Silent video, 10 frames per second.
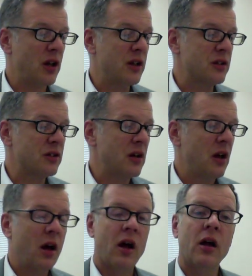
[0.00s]
is
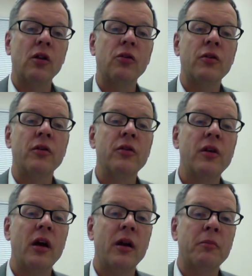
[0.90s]
learned
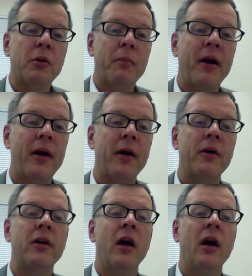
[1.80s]
and prepared,